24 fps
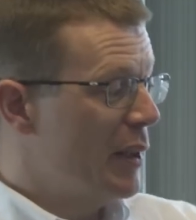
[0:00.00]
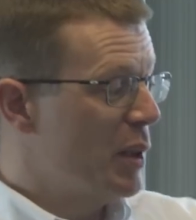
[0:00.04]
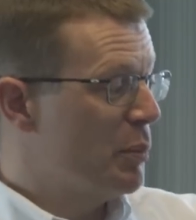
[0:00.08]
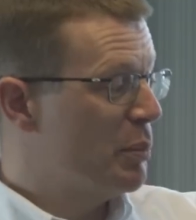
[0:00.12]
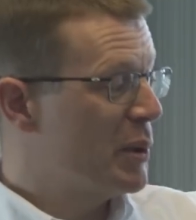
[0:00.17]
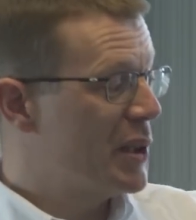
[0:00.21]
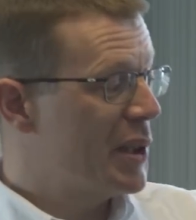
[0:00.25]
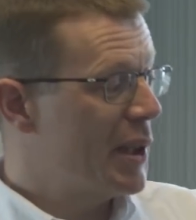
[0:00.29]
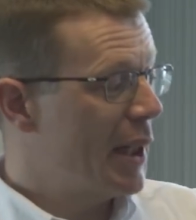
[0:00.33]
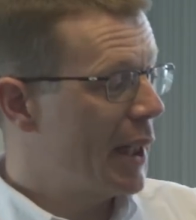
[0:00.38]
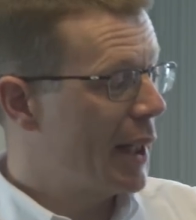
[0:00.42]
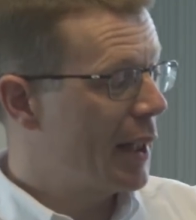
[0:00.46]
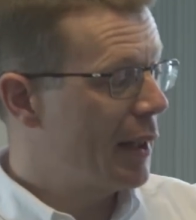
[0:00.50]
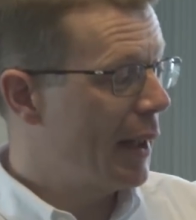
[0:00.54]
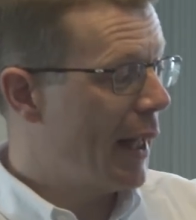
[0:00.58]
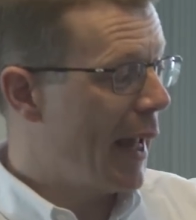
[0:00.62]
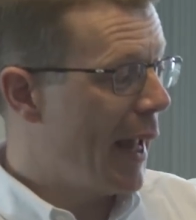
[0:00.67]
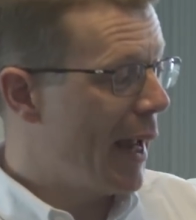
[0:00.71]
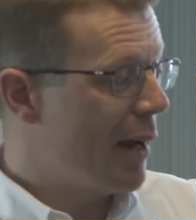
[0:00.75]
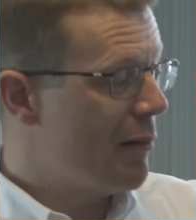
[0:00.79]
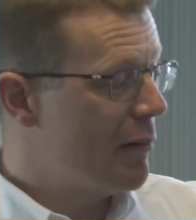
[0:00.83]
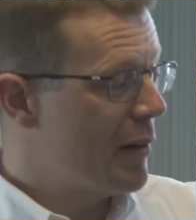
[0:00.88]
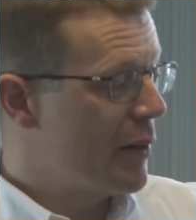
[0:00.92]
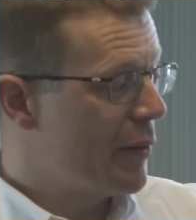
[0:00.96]
then the particular
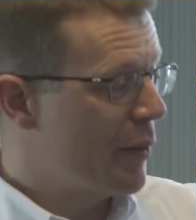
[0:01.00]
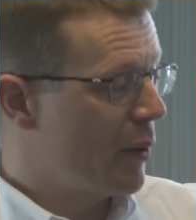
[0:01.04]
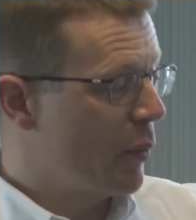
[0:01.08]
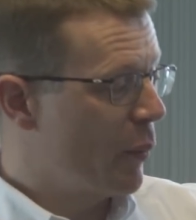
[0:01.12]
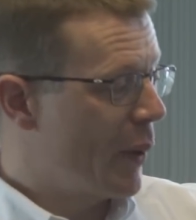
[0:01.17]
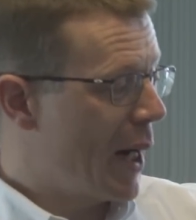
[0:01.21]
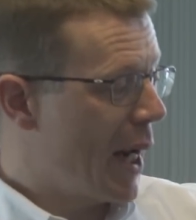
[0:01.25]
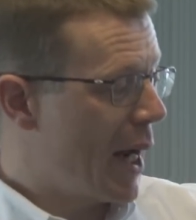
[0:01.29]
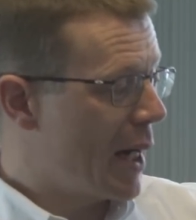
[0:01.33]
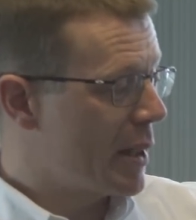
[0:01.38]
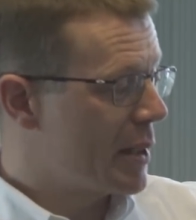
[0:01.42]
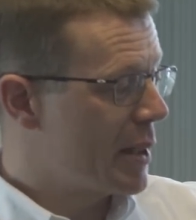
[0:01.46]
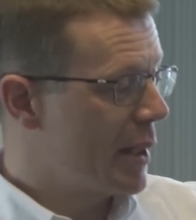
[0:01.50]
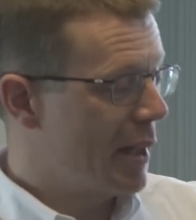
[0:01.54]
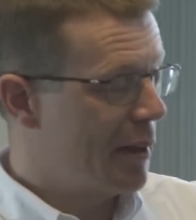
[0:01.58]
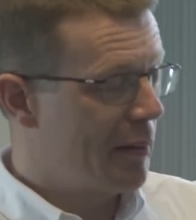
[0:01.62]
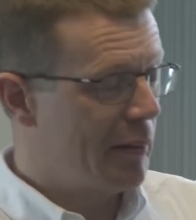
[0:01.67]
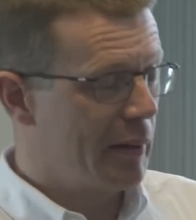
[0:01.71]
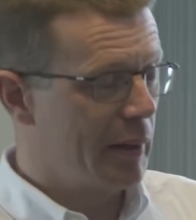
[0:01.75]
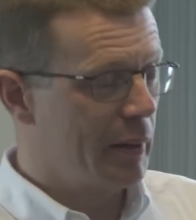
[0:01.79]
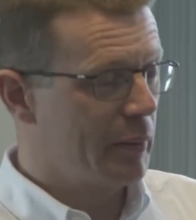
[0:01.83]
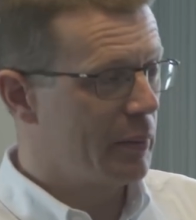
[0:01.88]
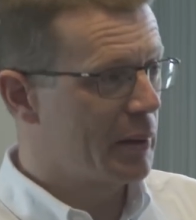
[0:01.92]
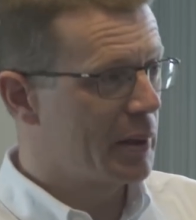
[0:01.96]
error that we had
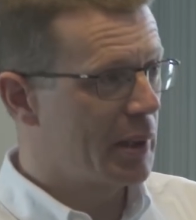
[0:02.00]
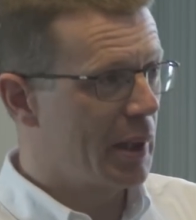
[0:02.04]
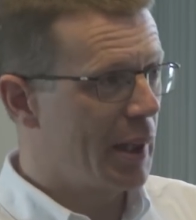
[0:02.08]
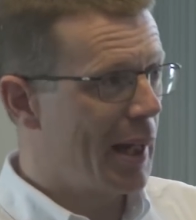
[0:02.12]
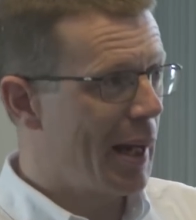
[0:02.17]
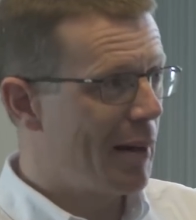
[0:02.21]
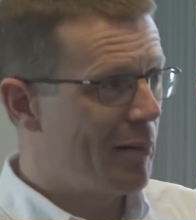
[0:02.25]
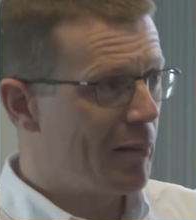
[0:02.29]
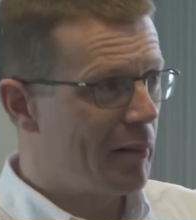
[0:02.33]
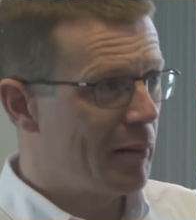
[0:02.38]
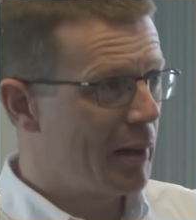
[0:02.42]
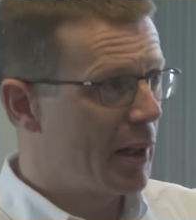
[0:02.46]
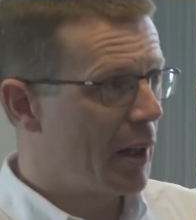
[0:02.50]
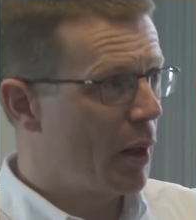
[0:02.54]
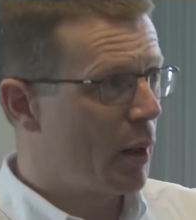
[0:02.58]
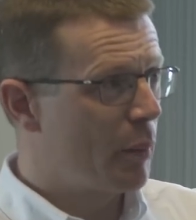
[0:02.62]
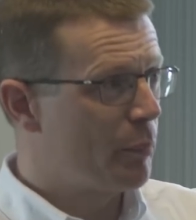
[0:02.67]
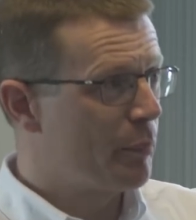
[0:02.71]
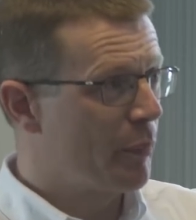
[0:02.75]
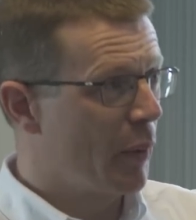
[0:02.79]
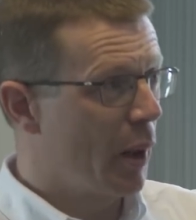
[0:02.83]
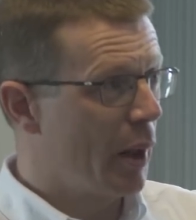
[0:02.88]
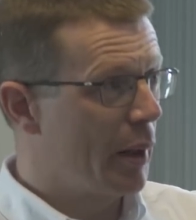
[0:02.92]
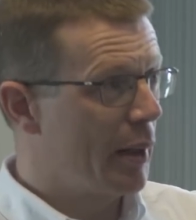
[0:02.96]
here, it was an error in our
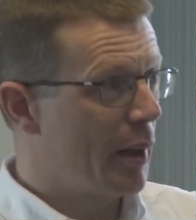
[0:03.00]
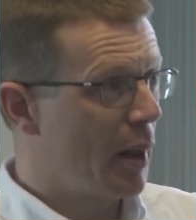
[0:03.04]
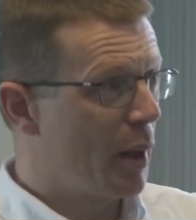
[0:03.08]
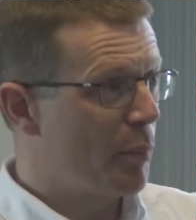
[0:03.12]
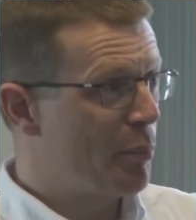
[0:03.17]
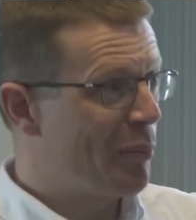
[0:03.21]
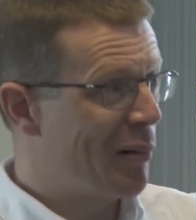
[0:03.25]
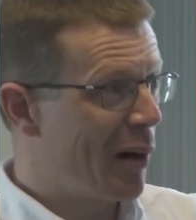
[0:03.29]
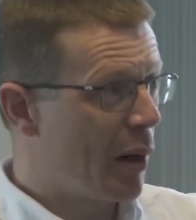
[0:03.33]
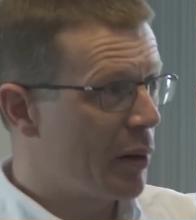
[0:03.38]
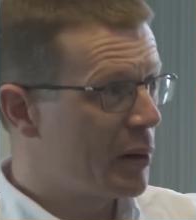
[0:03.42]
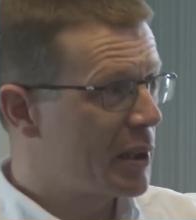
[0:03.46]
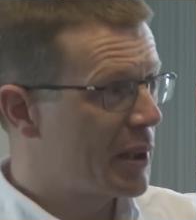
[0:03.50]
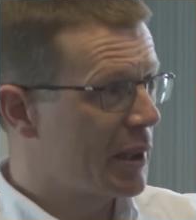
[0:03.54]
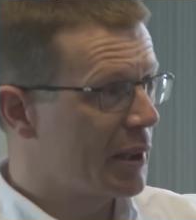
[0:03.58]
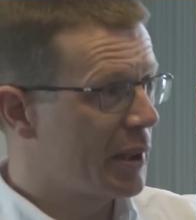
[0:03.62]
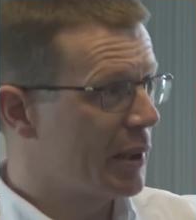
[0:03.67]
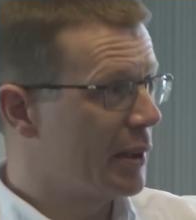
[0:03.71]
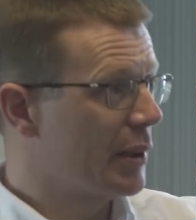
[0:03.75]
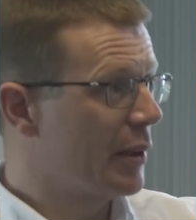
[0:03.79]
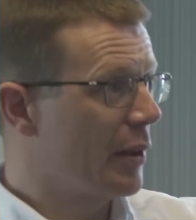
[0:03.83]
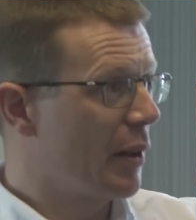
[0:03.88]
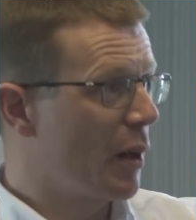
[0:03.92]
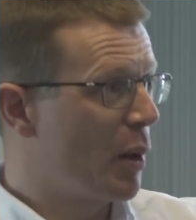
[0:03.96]

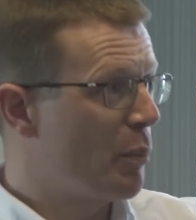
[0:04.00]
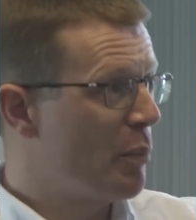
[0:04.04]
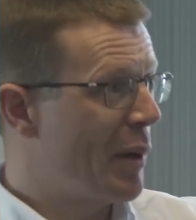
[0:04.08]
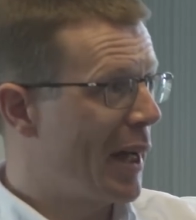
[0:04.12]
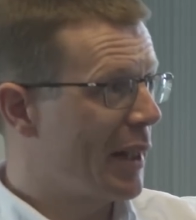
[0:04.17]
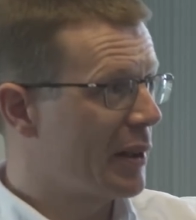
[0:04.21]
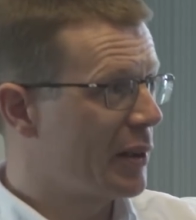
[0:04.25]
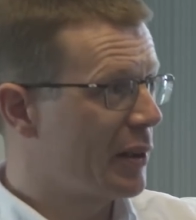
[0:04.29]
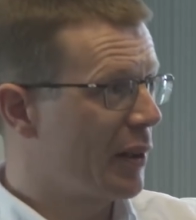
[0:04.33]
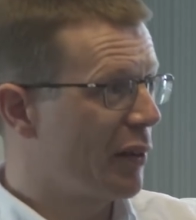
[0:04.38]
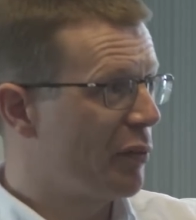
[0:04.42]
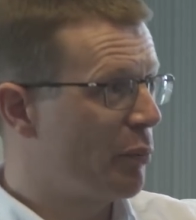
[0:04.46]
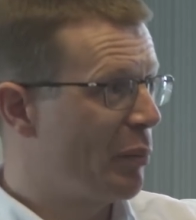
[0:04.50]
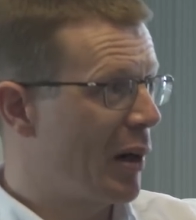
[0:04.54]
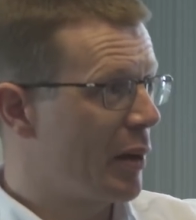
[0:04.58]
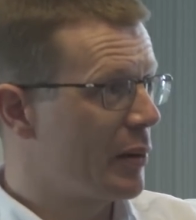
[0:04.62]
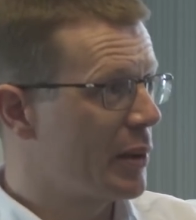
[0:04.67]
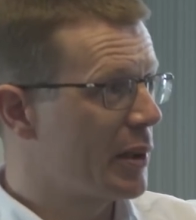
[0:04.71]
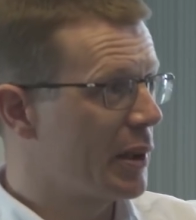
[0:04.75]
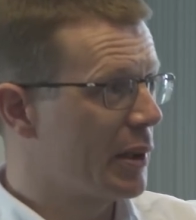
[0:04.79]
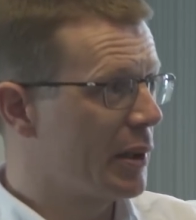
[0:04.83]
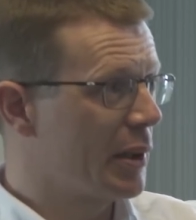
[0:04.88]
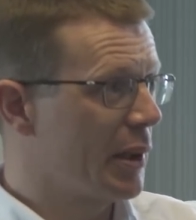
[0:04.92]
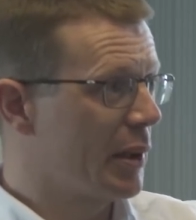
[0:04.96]
processes, in our pass-off
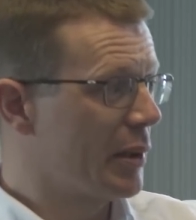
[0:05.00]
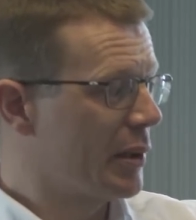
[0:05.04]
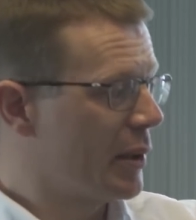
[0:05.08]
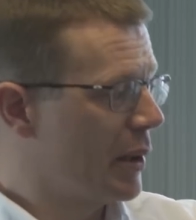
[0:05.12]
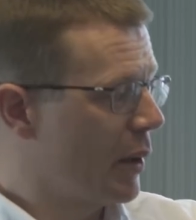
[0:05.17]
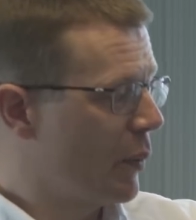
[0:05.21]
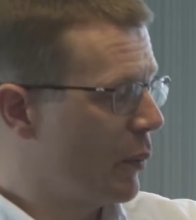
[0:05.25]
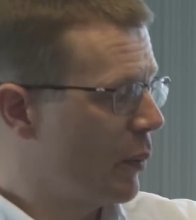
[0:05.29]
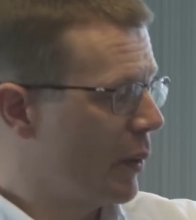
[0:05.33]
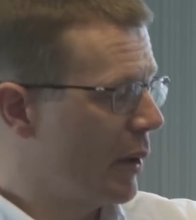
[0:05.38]
processes. So